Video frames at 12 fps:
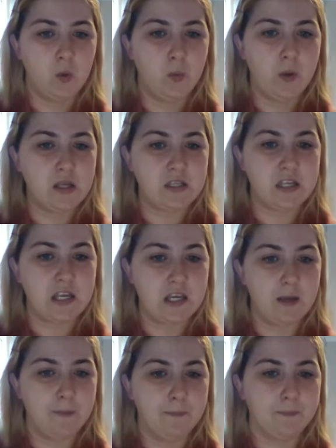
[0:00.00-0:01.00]
we'll
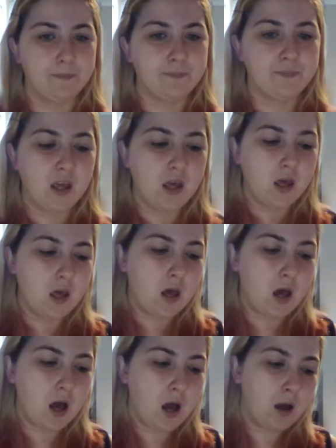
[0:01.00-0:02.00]
see.
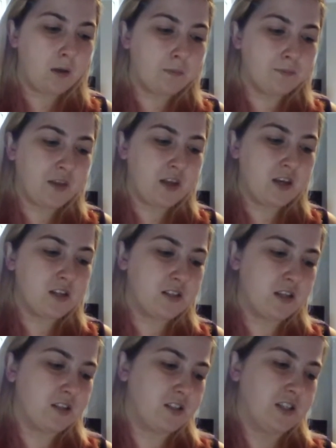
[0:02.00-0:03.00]
Then it
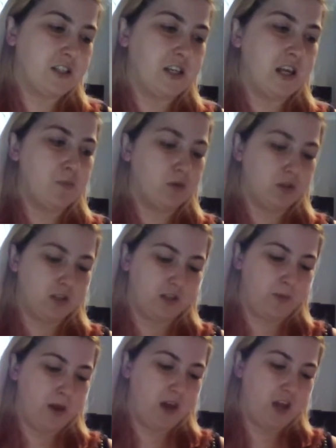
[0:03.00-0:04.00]
says staple this
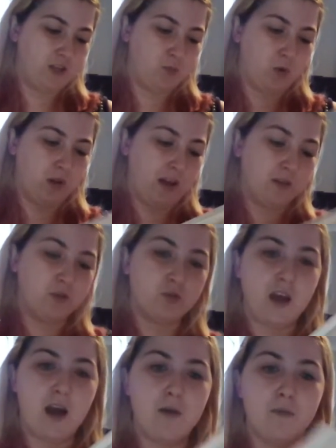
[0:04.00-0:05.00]
page. Well, I
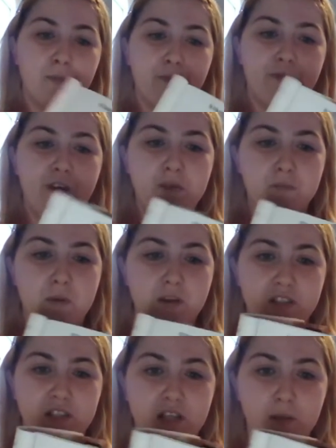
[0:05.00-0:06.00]
can't find my
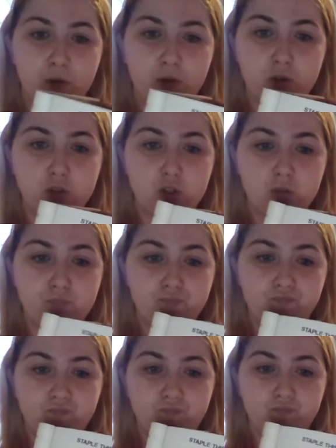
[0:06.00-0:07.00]
staplers,
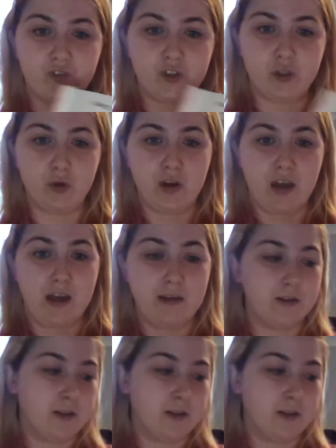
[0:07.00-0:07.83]
so I can't.